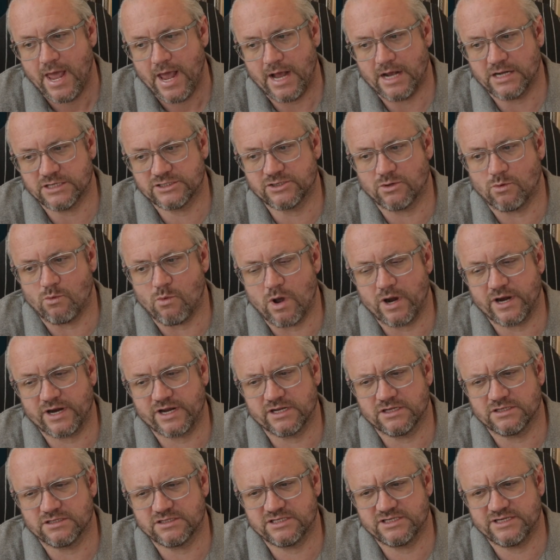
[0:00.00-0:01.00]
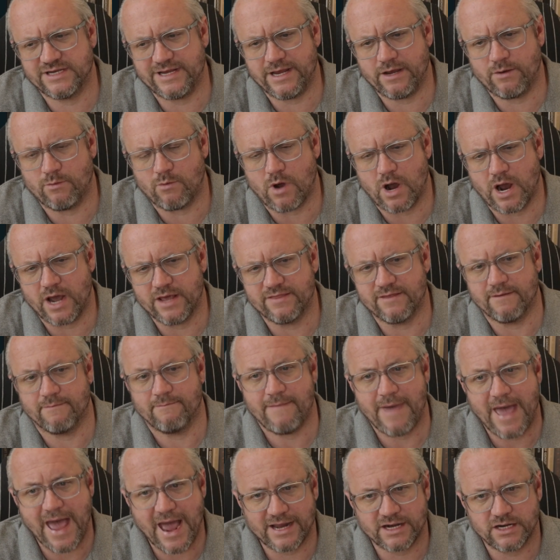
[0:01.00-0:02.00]
And so one can see why the
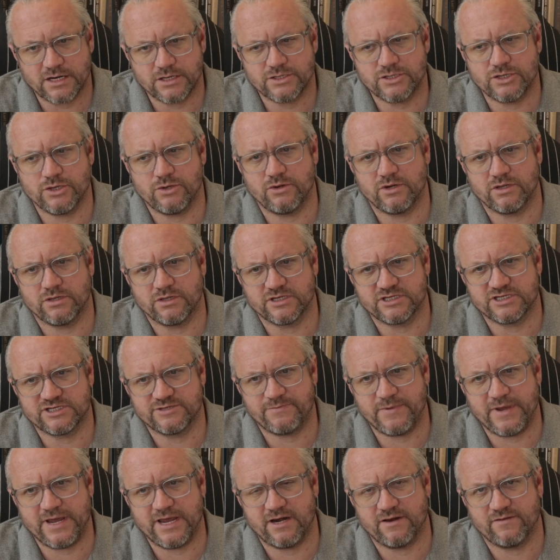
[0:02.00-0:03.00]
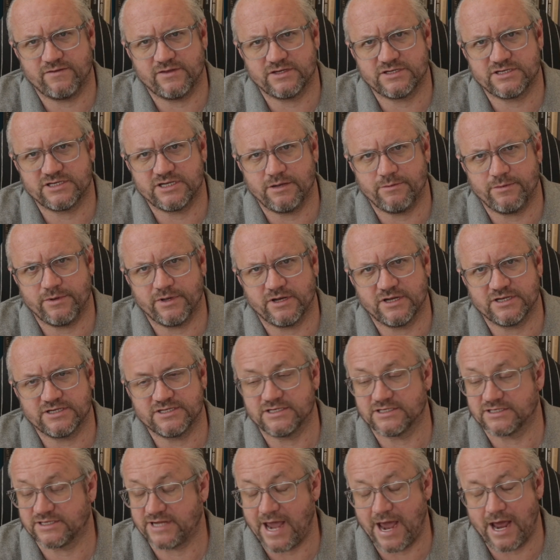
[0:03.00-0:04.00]
magnitude and the speed of the
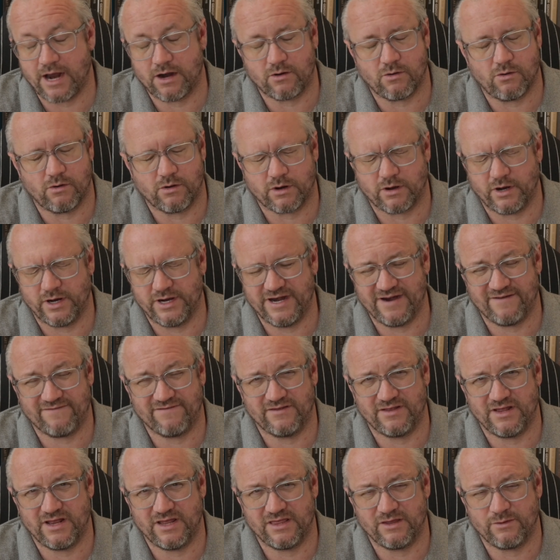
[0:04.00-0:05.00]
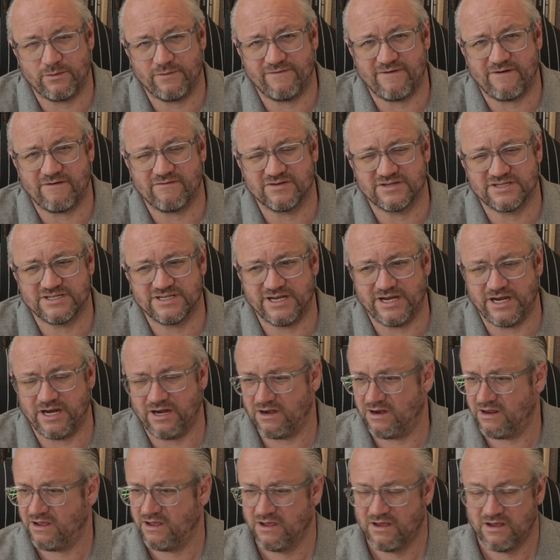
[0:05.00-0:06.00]
stimulus is categorically different than anything we've ever
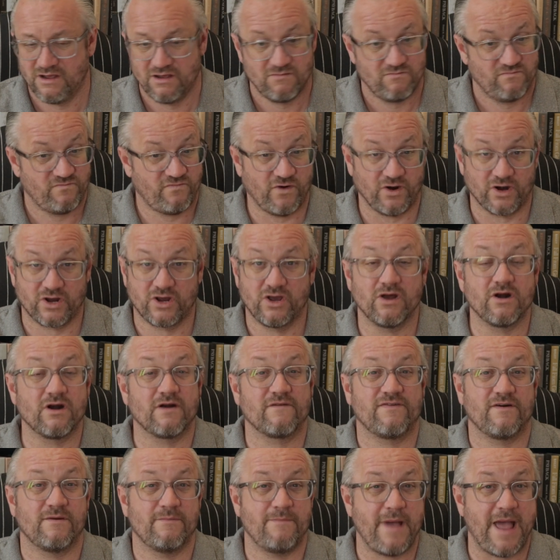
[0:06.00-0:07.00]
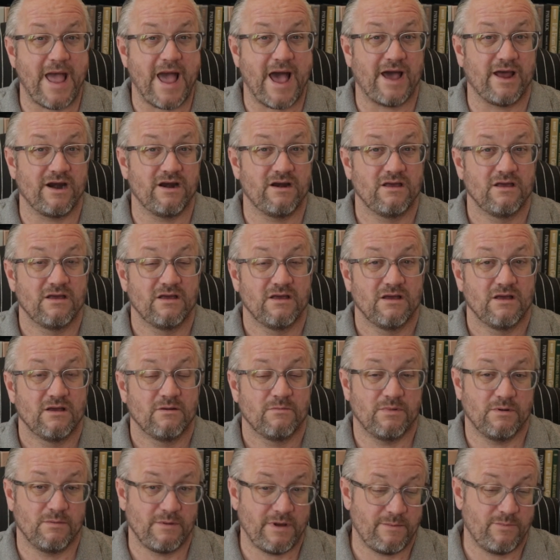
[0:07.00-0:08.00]
seen, for good or for bad.
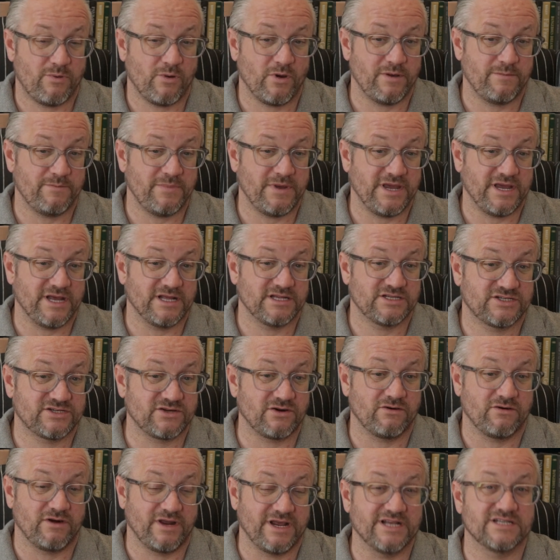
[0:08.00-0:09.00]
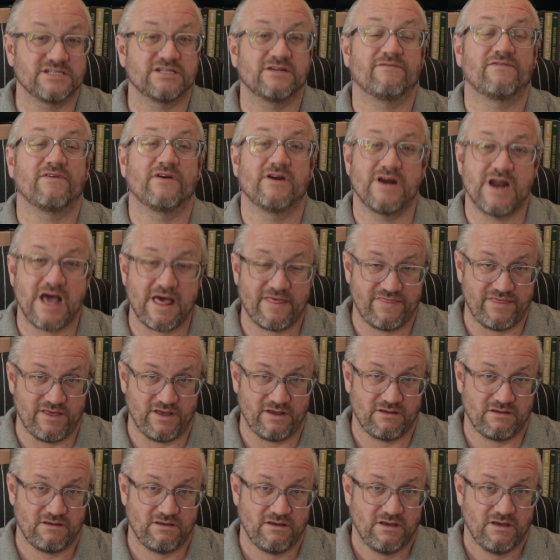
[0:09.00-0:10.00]
But my point being, certainly isn't for
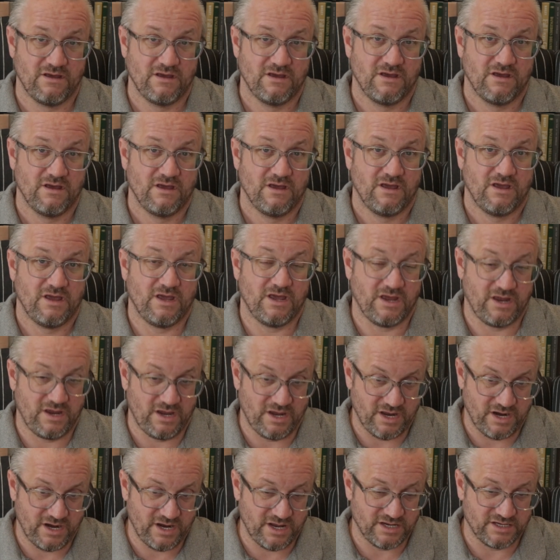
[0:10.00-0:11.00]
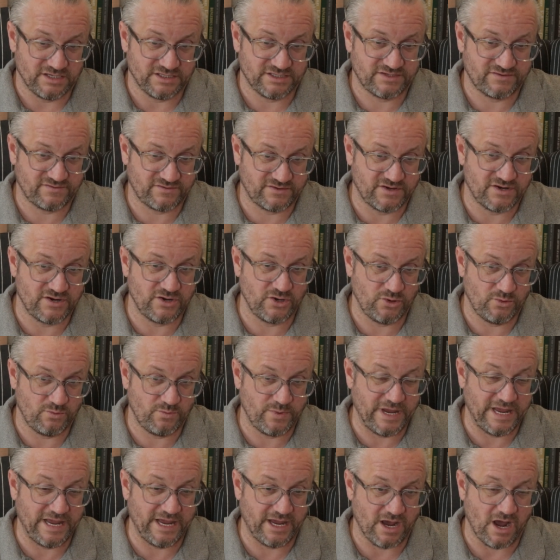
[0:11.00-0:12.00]
nothing. It is to
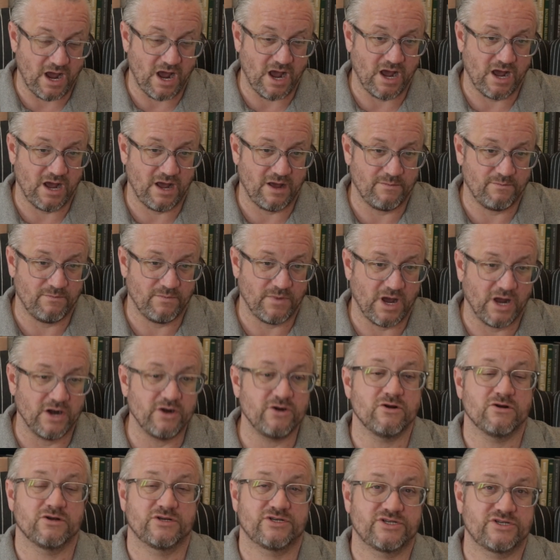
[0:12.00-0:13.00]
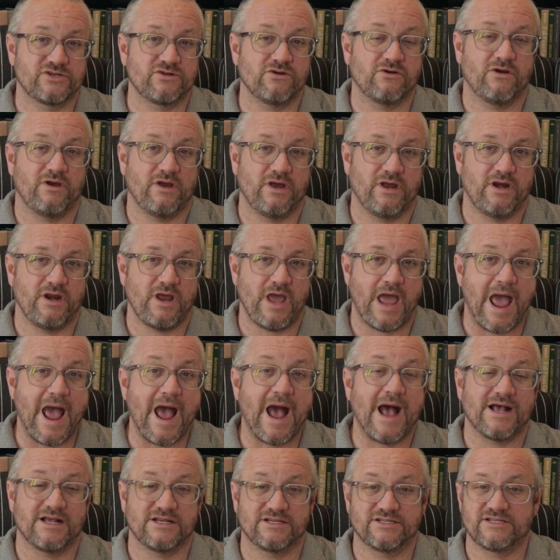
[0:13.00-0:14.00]
be understood
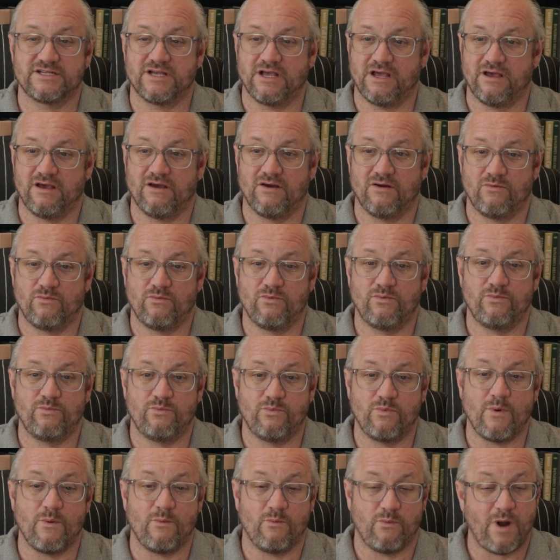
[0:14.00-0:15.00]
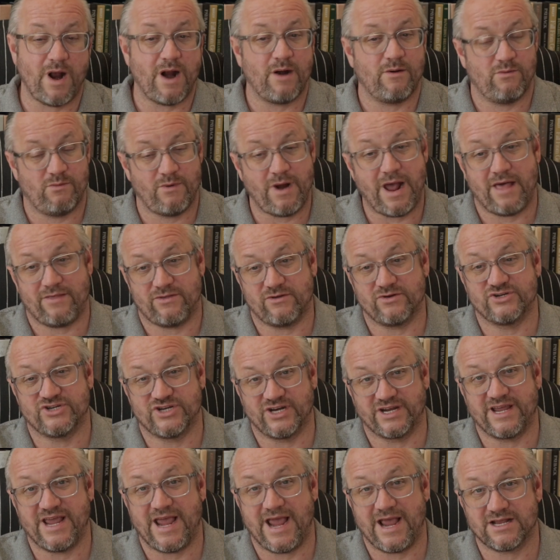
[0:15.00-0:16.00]
as a rather
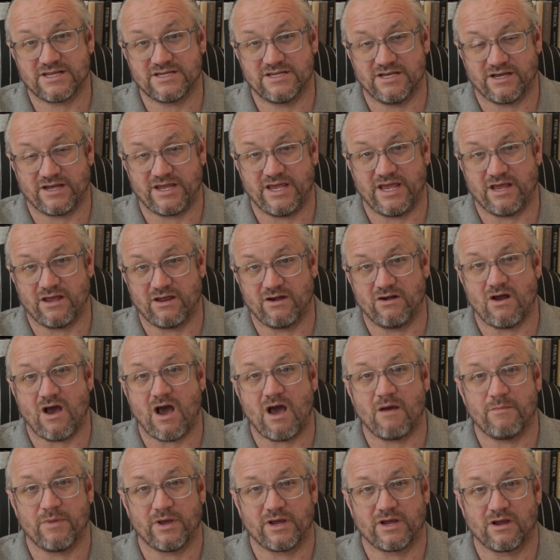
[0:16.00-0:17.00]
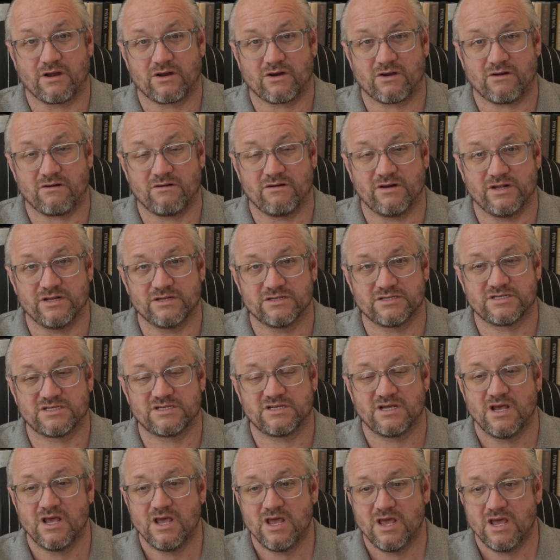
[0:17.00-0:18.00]
gigantic economic
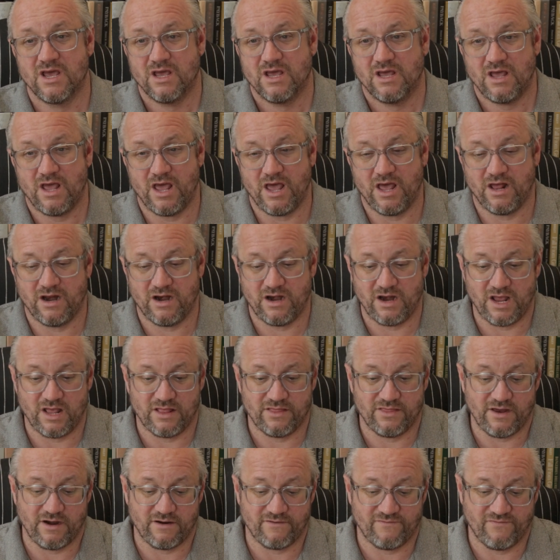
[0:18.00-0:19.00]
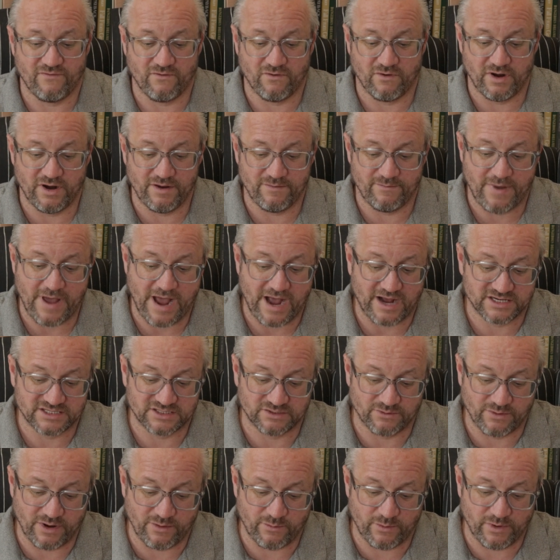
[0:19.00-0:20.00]
occurrence and therefore impacts
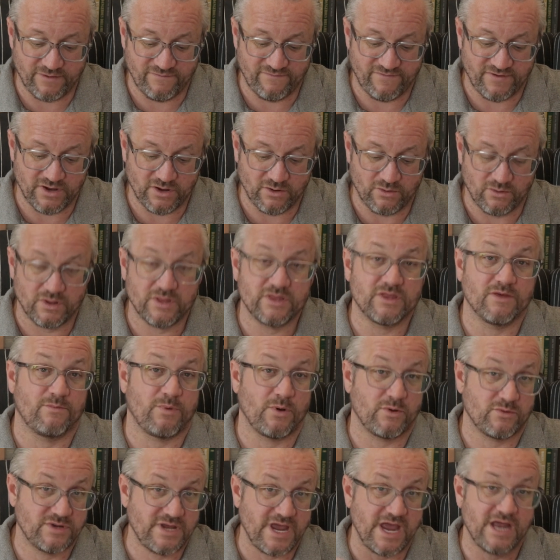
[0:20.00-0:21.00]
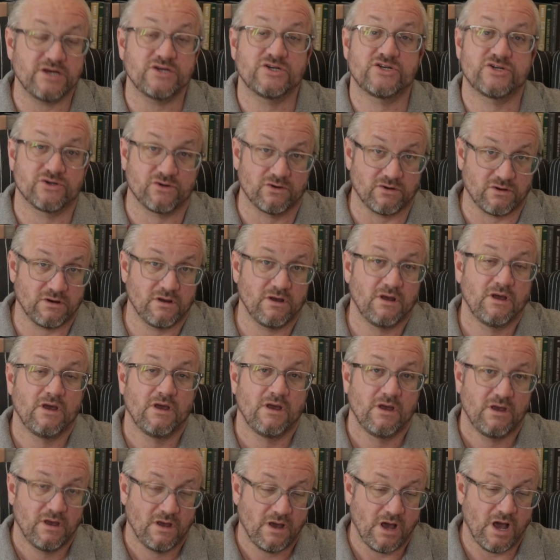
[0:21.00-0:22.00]
the way we view the potential
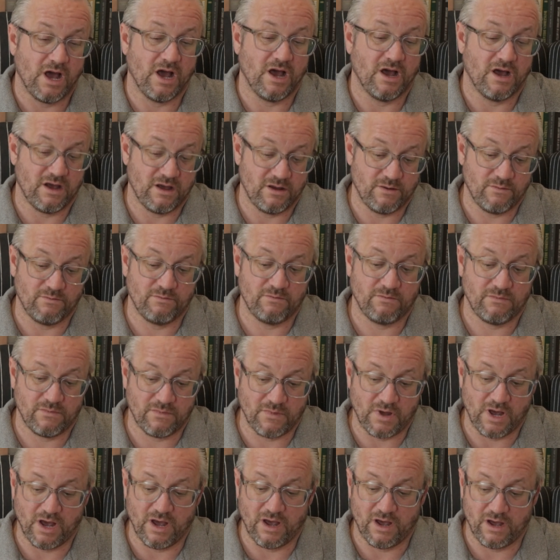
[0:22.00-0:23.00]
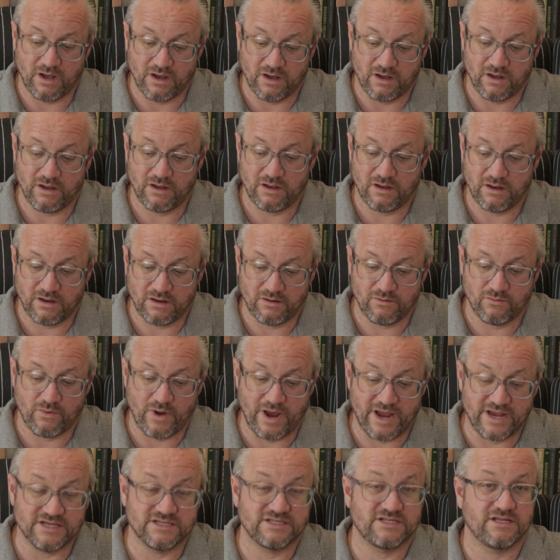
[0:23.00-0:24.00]
ways
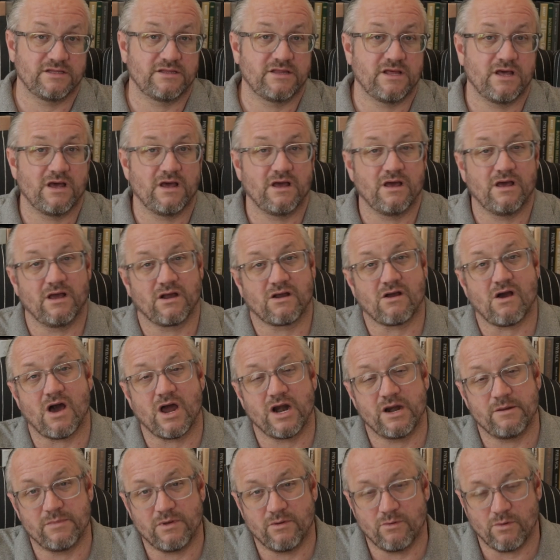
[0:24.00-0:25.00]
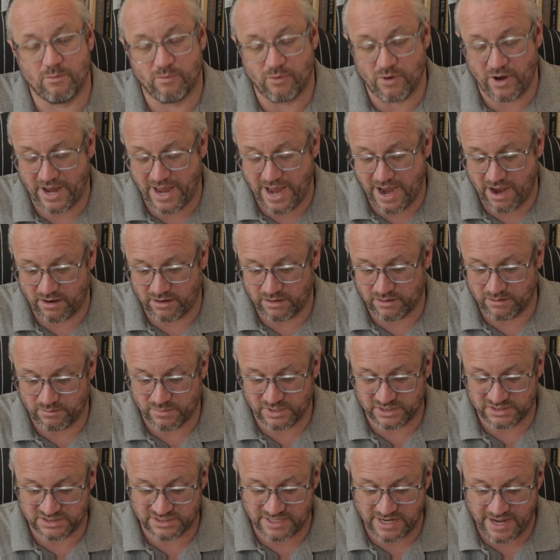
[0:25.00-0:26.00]
that the economy will play out in the
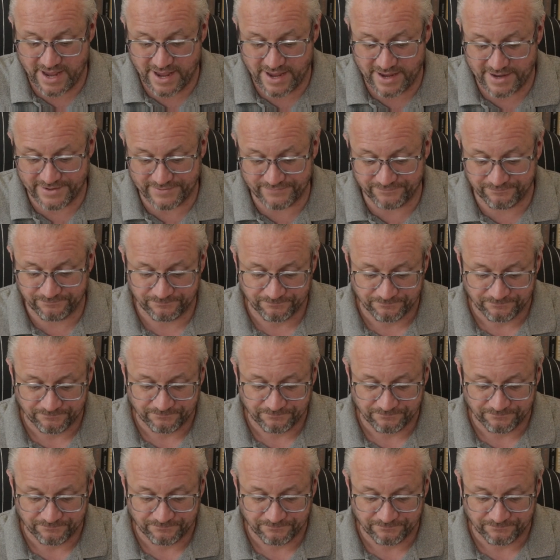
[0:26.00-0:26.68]
months ahead.